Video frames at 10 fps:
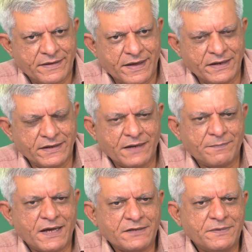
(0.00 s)
and that
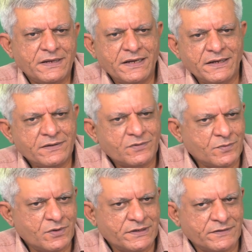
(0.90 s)
path may lead to
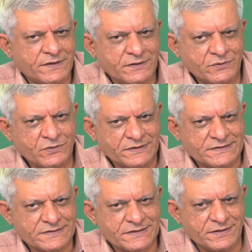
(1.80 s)
more than one rule
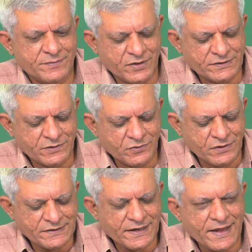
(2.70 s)
essentially, because the
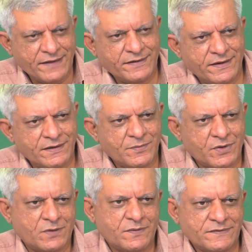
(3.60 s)
rules are hanging at the
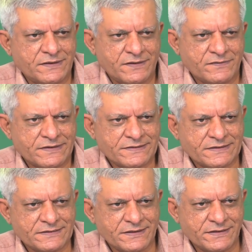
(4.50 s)
bottom of the network
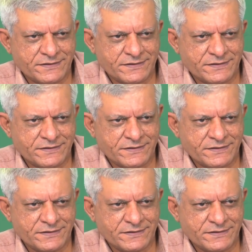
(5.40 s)
essentially.